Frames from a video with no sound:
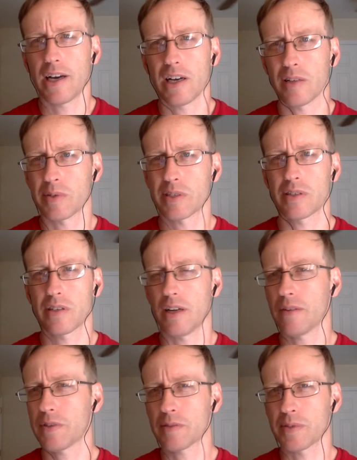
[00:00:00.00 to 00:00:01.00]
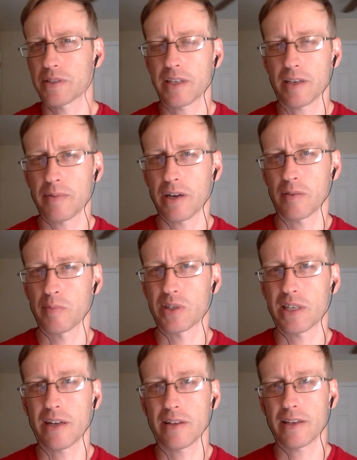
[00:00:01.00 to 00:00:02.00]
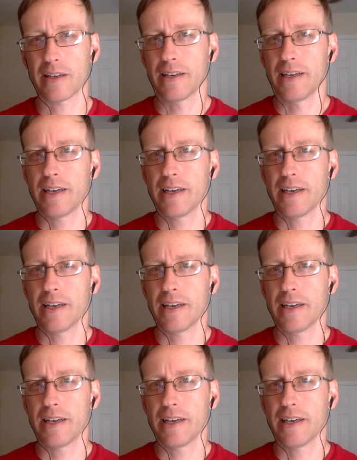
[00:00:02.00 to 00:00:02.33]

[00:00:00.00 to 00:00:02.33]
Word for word: All of us, all of us must think about our mortality.